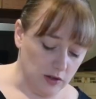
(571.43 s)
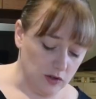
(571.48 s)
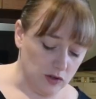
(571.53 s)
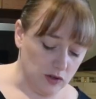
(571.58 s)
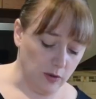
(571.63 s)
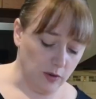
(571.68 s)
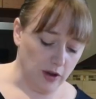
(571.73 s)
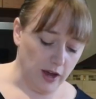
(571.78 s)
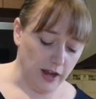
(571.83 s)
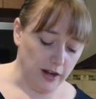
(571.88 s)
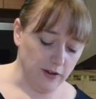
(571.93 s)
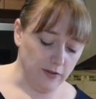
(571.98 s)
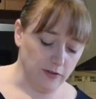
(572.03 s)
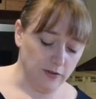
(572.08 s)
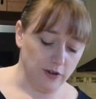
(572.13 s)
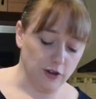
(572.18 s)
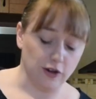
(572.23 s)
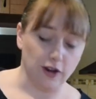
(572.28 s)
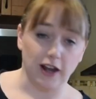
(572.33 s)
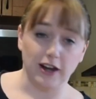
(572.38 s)
So
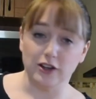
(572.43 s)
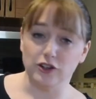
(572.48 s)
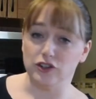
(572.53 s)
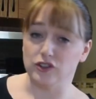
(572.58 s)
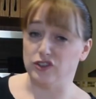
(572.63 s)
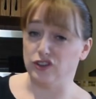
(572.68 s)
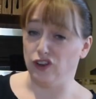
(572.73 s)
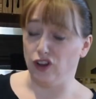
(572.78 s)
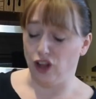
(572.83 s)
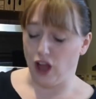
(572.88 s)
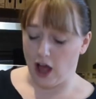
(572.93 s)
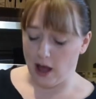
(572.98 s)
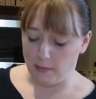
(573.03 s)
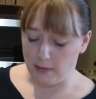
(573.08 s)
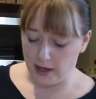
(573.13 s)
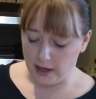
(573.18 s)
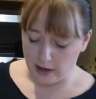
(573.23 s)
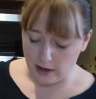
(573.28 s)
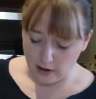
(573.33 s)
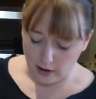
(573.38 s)
you're kind of just
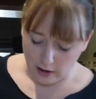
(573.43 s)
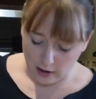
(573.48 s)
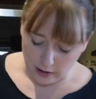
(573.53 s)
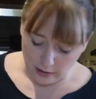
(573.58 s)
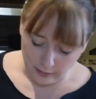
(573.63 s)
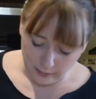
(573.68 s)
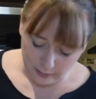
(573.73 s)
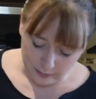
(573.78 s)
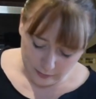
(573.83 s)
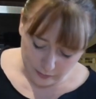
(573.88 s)
globbing it on.